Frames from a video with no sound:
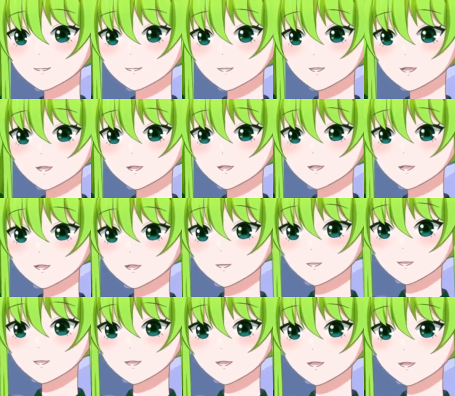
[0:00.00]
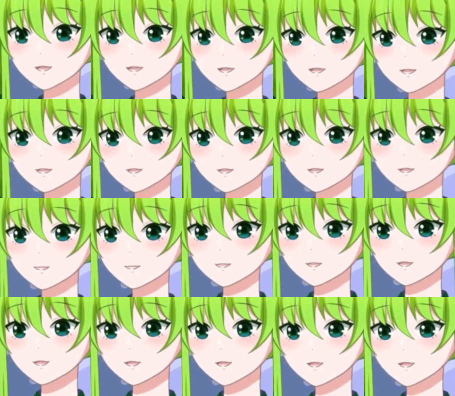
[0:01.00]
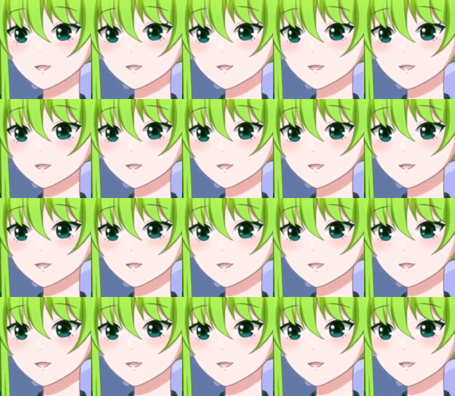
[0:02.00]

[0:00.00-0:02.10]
summon another Yuka here.